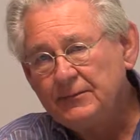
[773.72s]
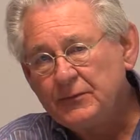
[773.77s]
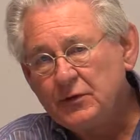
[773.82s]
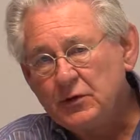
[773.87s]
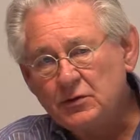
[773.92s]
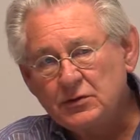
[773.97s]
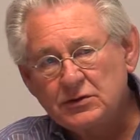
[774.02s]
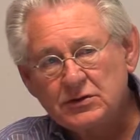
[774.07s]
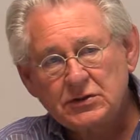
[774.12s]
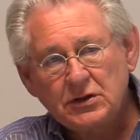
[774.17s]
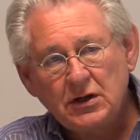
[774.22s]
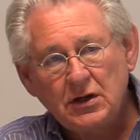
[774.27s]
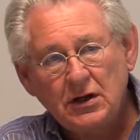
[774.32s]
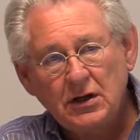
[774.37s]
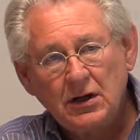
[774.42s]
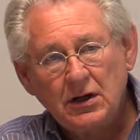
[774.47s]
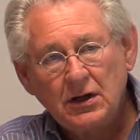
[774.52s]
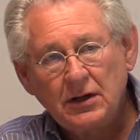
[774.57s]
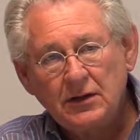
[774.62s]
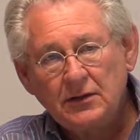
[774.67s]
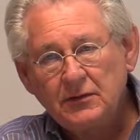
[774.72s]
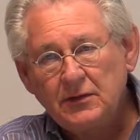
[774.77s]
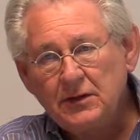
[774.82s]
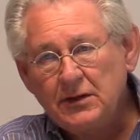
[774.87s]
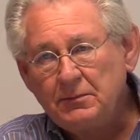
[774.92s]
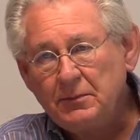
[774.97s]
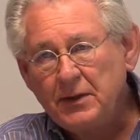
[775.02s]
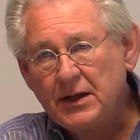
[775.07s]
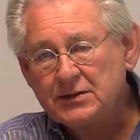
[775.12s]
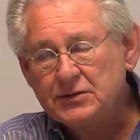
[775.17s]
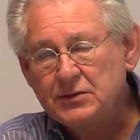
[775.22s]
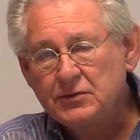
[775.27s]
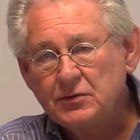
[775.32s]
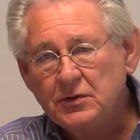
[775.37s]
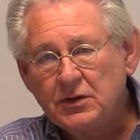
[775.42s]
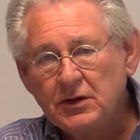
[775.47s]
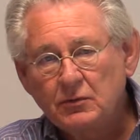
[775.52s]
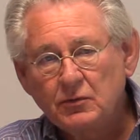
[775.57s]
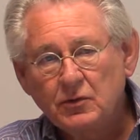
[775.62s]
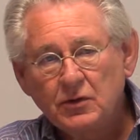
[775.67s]
you saw the
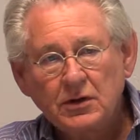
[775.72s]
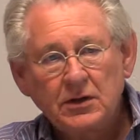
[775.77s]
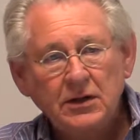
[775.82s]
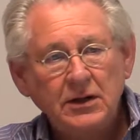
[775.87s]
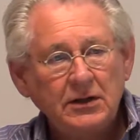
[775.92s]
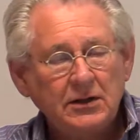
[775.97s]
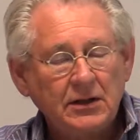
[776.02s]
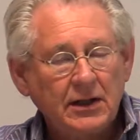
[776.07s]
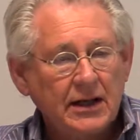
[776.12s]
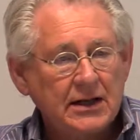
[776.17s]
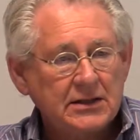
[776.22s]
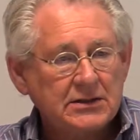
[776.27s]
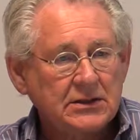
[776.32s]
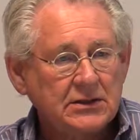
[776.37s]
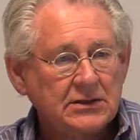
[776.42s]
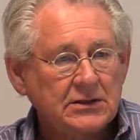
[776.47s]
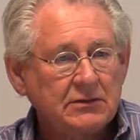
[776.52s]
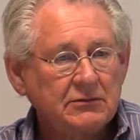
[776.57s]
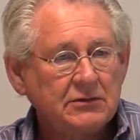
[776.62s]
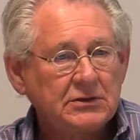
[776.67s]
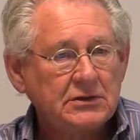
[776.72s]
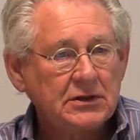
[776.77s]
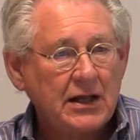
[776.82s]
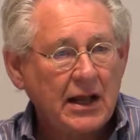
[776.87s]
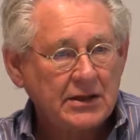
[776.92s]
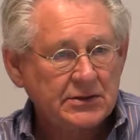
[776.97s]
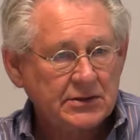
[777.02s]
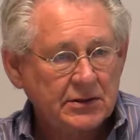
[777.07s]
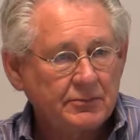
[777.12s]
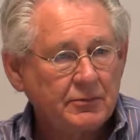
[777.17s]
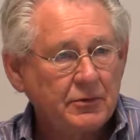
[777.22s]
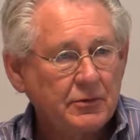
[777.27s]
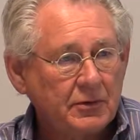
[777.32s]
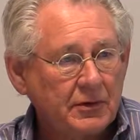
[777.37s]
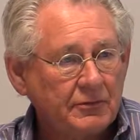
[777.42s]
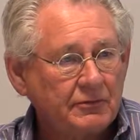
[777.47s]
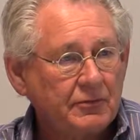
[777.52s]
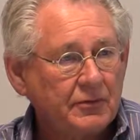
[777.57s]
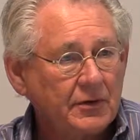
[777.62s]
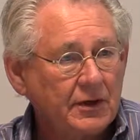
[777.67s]
peasantry and working classes as the
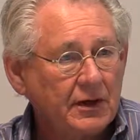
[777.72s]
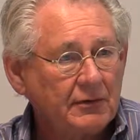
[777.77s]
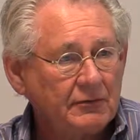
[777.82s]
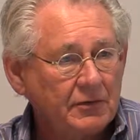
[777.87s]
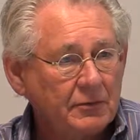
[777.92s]
periphery,